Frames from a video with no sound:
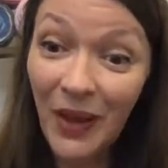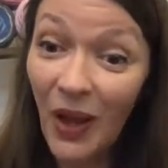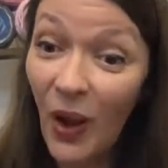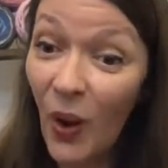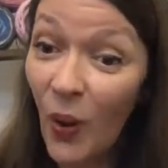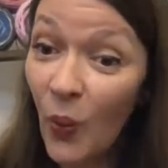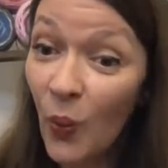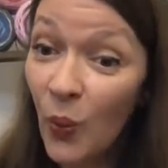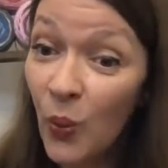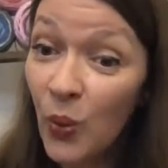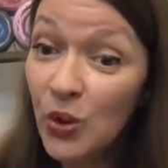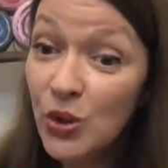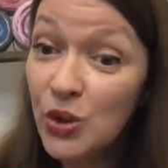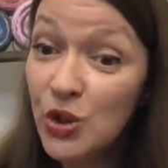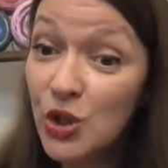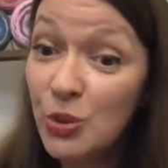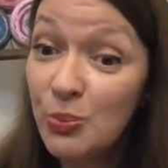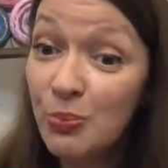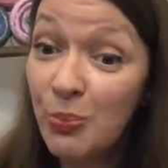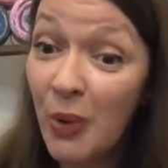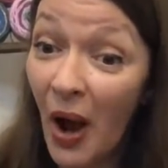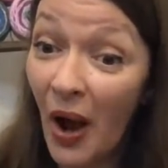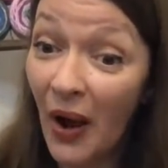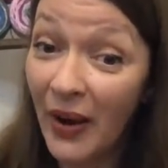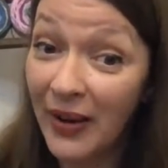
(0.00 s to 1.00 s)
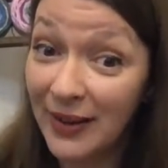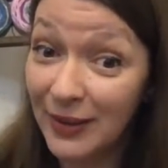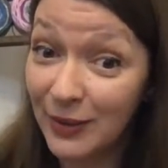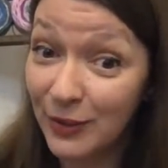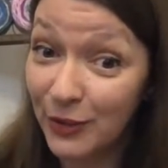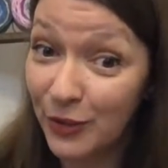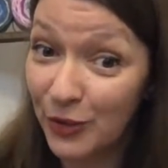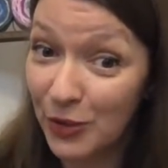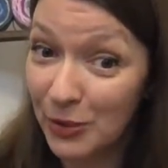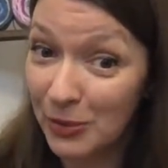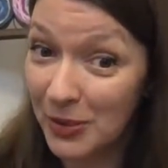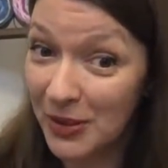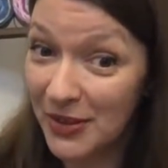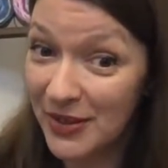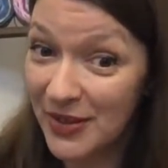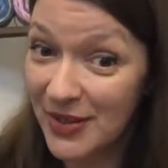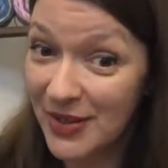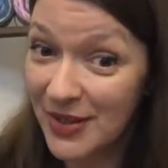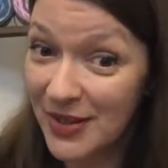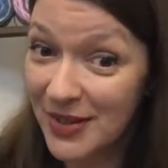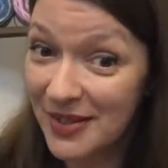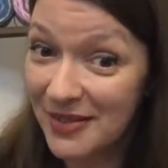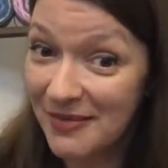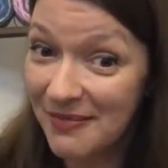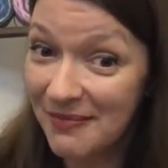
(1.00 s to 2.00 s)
would you buy it from us?